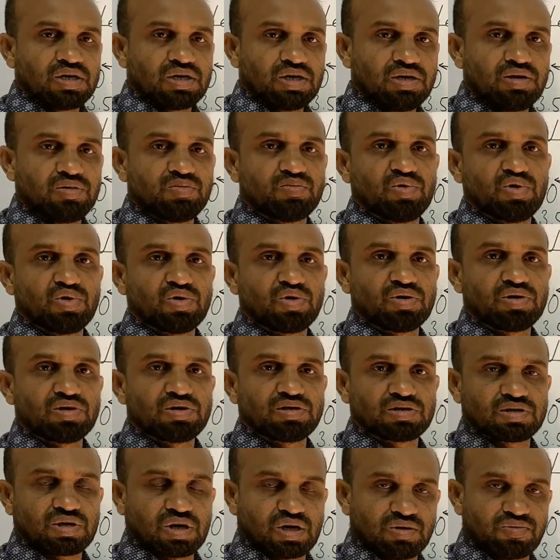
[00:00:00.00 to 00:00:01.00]
in
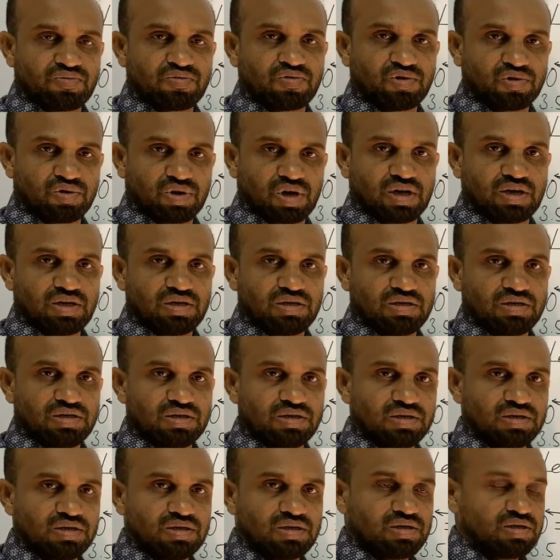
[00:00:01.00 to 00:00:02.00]
boron
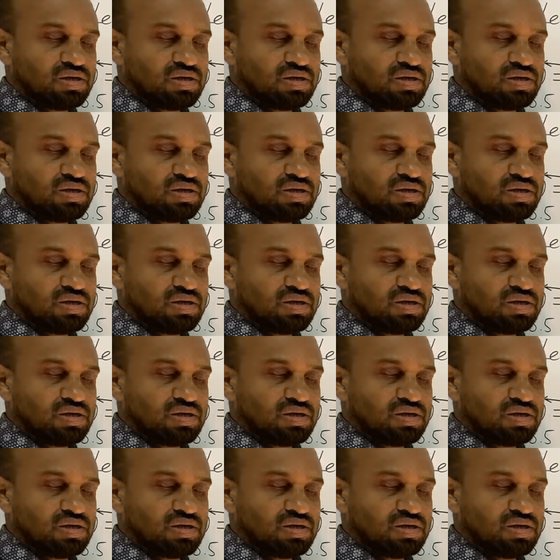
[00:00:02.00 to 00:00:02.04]
trifluoride,